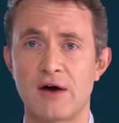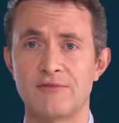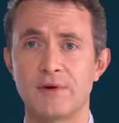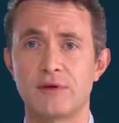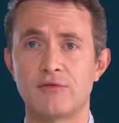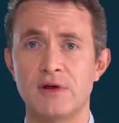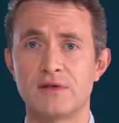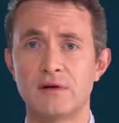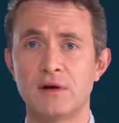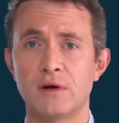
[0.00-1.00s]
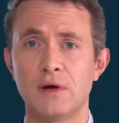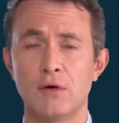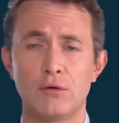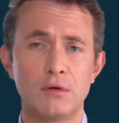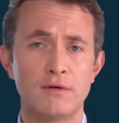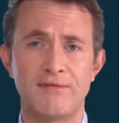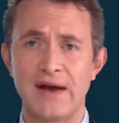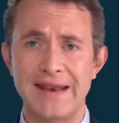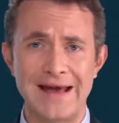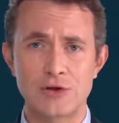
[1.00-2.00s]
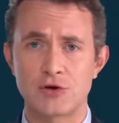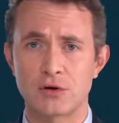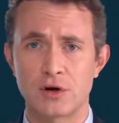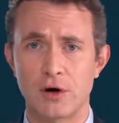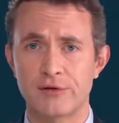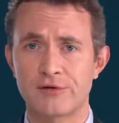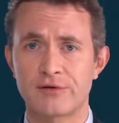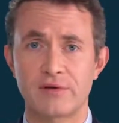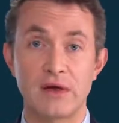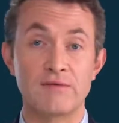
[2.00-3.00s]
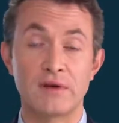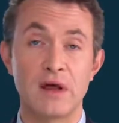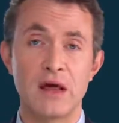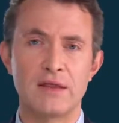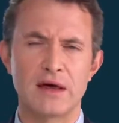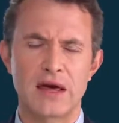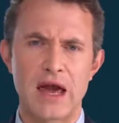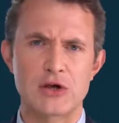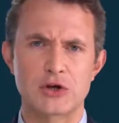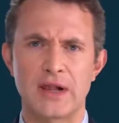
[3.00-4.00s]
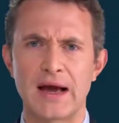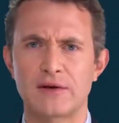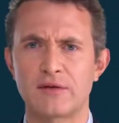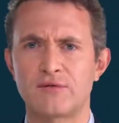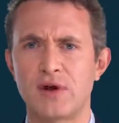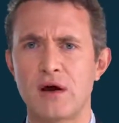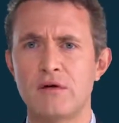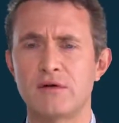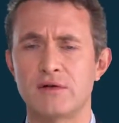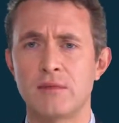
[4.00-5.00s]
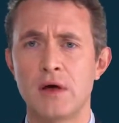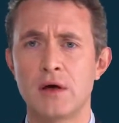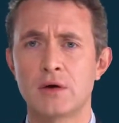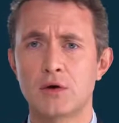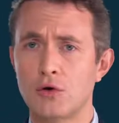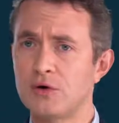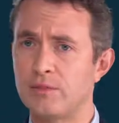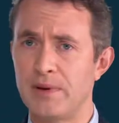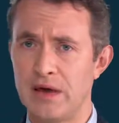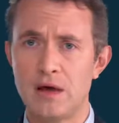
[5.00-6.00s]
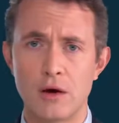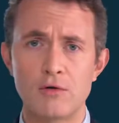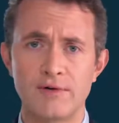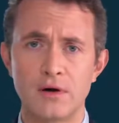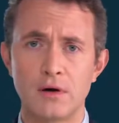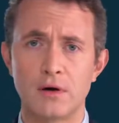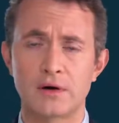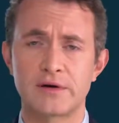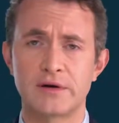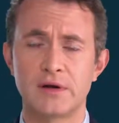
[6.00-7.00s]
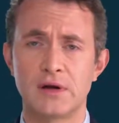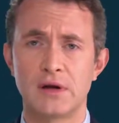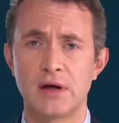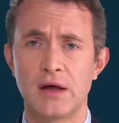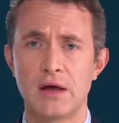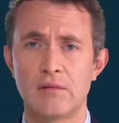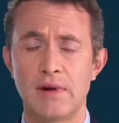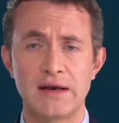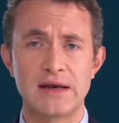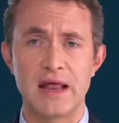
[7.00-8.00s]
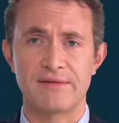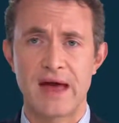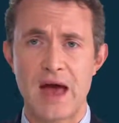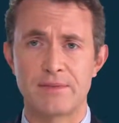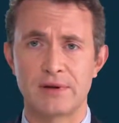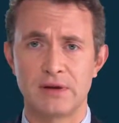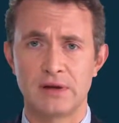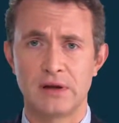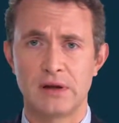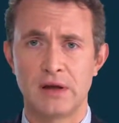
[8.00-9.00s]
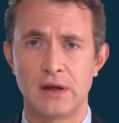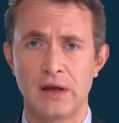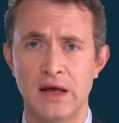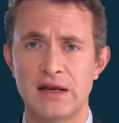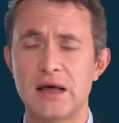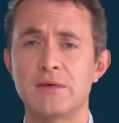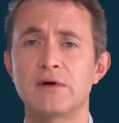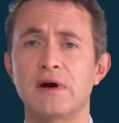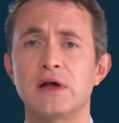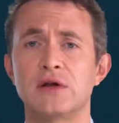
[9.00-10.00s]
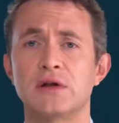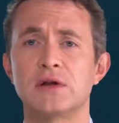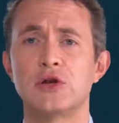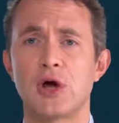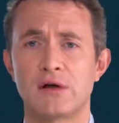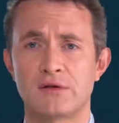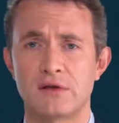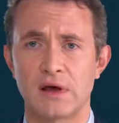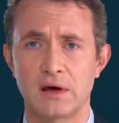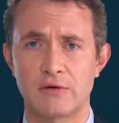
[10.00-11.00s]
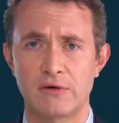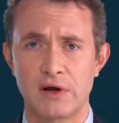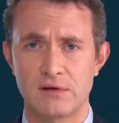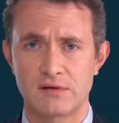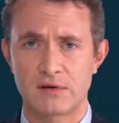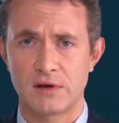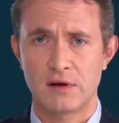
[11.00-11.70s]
governments reasoned, all the financial costs, even the occasional acts of terrorism, could be overlooked. But it never happened, and immigration just increased.